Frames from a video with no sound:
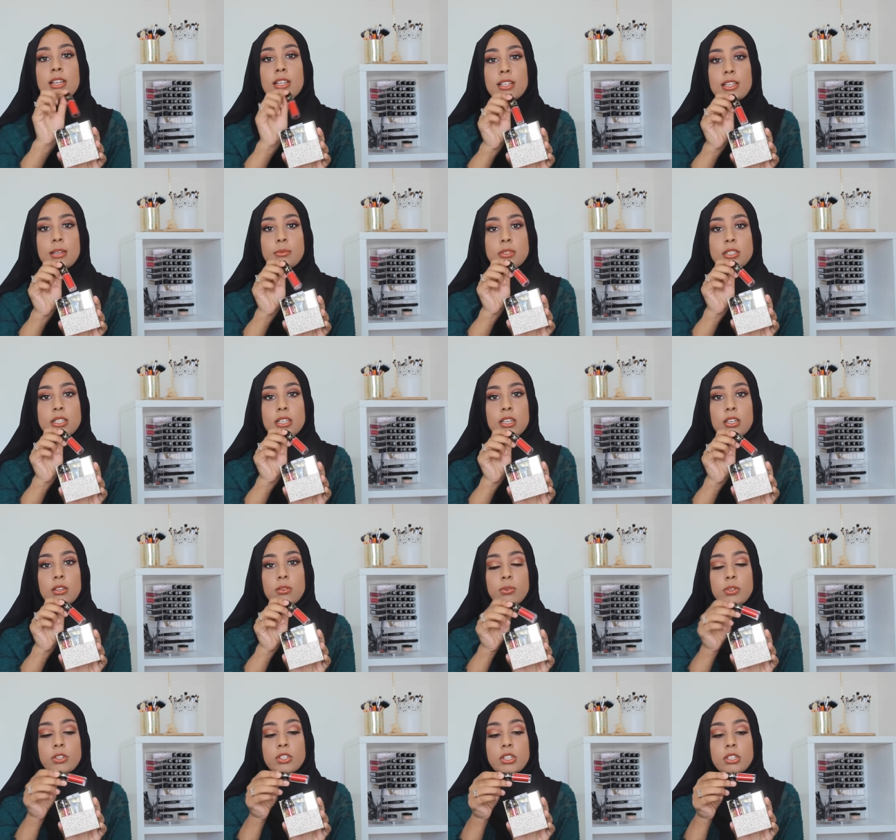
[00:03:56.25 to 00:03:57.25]
lipstick
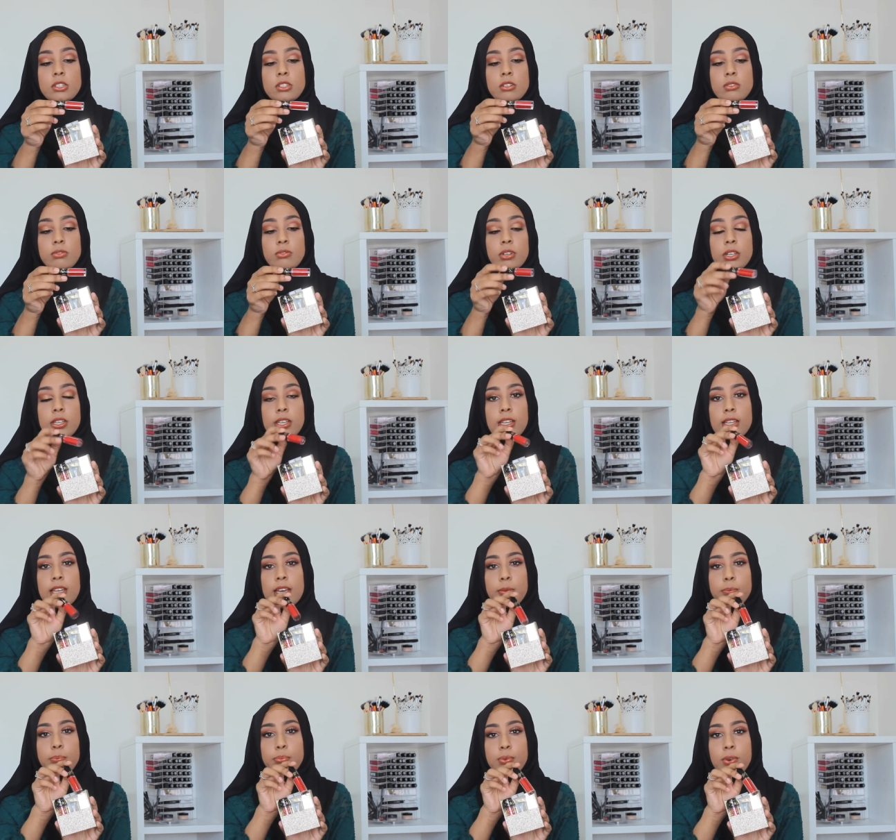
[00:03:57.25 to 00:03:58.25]
which is a really like